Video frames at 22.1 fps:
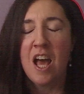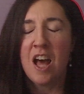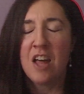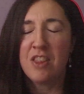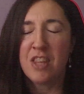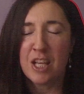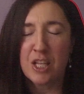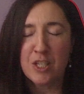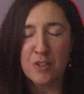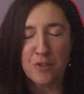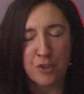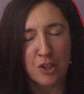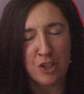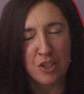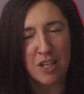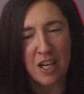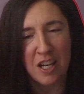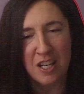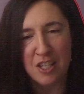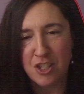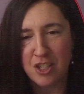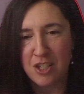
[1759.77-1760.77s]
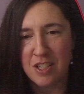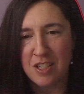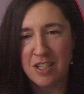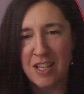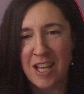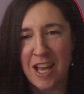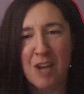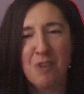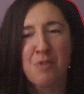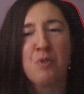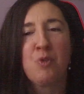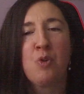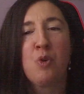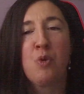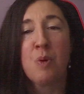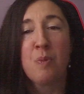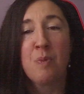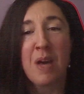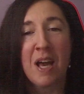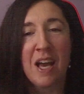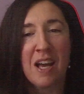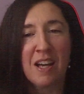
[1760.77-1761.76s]
Thanks for your attention, and we will be
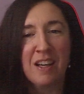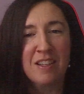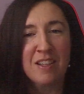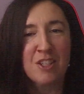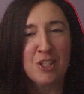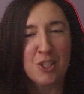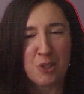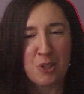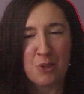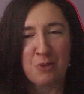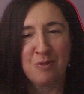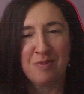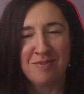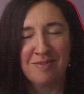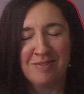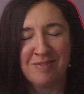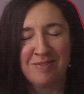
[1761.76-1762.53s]
back soon.